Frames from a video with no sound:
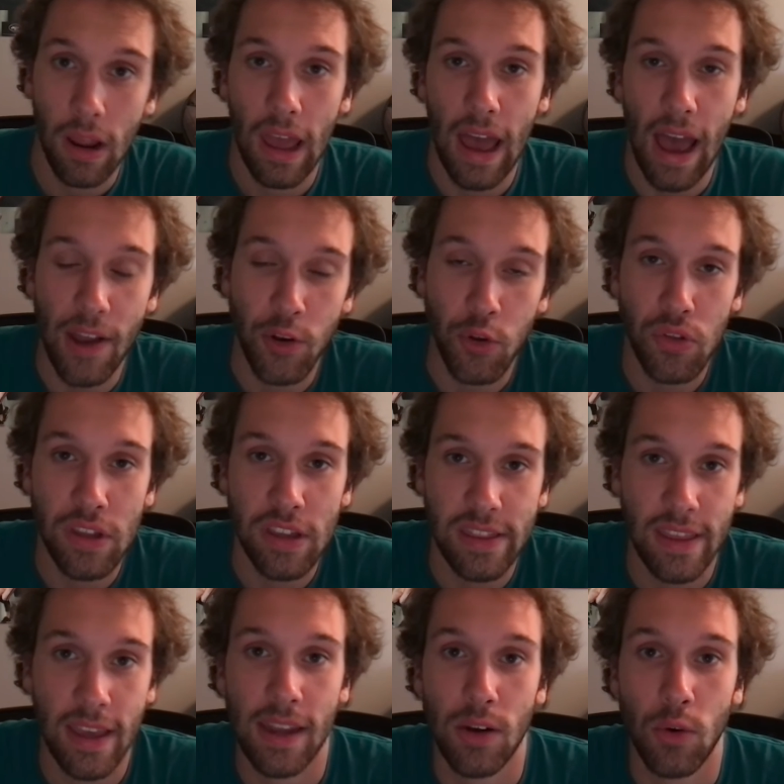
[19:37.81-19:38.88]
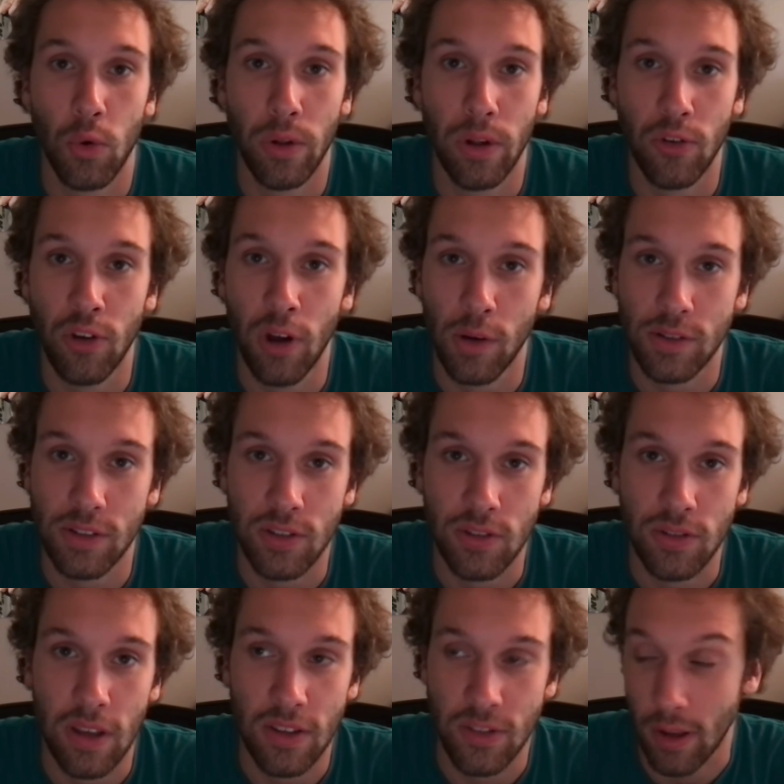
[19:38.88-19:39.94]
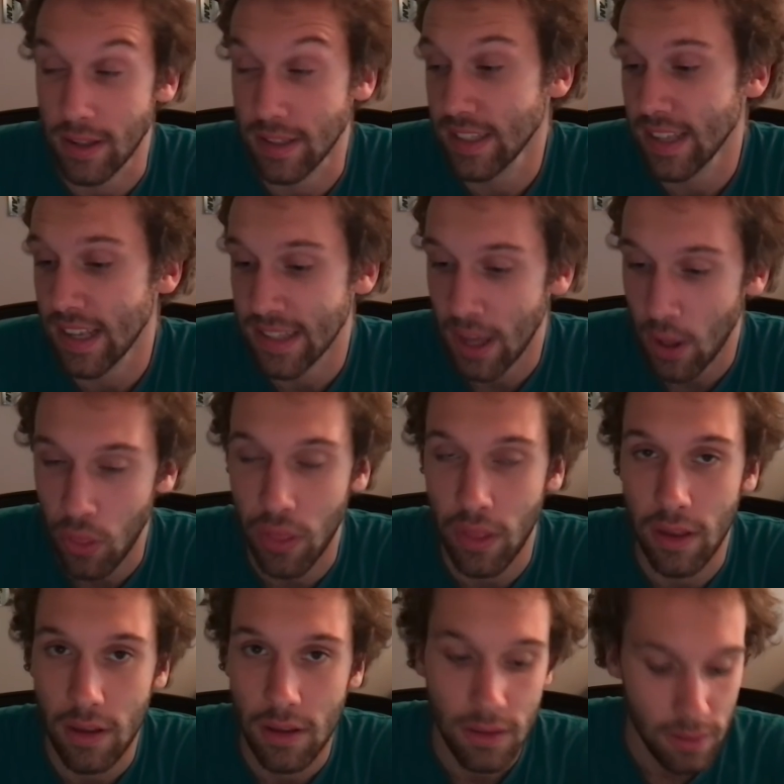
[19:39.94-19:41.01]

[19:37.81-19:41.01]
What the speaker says: I do think that Julio Jones, as long as he stays healthy,